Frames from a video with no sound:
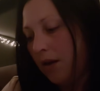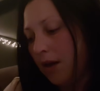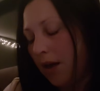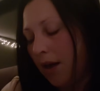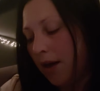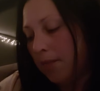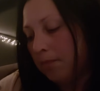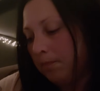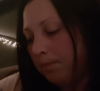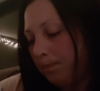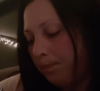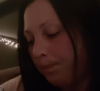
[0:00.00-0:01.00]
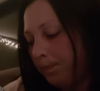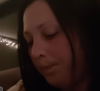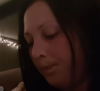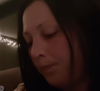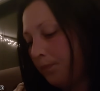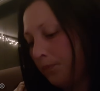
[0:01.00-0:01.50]
Um,
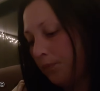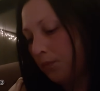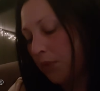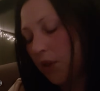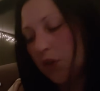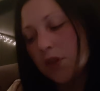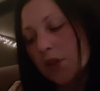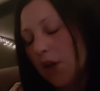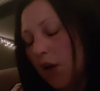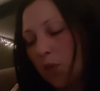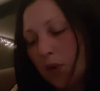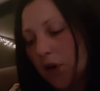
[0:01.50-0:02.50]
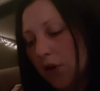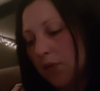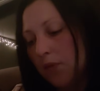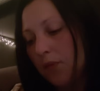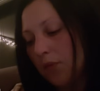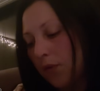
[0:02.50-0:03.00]
but there's a lot about
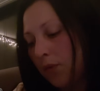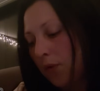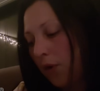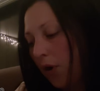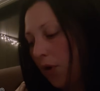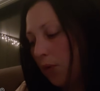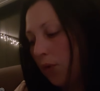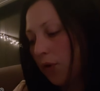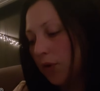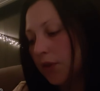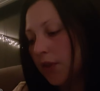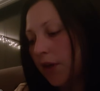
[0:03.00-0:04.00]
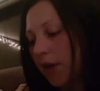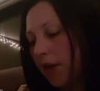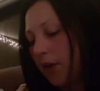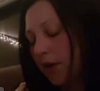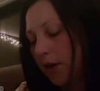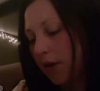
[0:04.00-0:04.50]
our world today
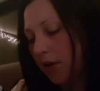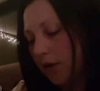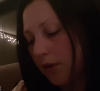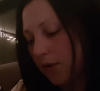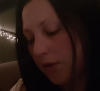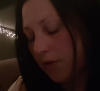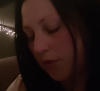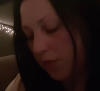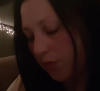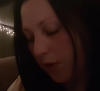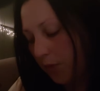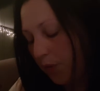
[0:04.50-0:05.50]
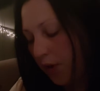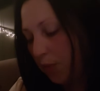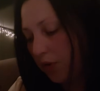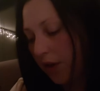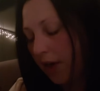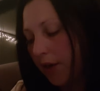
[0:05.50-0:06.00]
and, and our, and
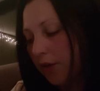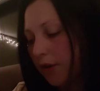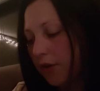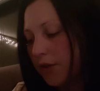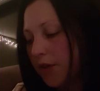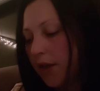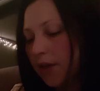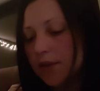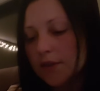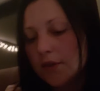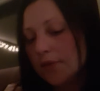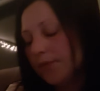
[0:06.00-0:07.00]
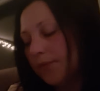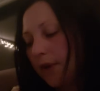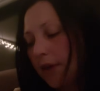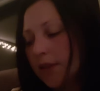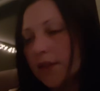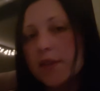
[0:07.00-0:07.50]
people that I don't understand. So I
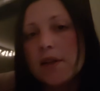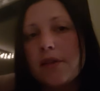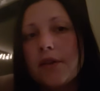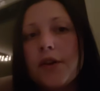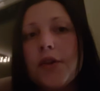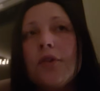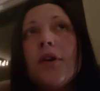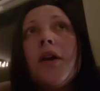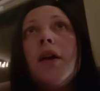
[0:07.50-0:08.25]
guess it's nothing new.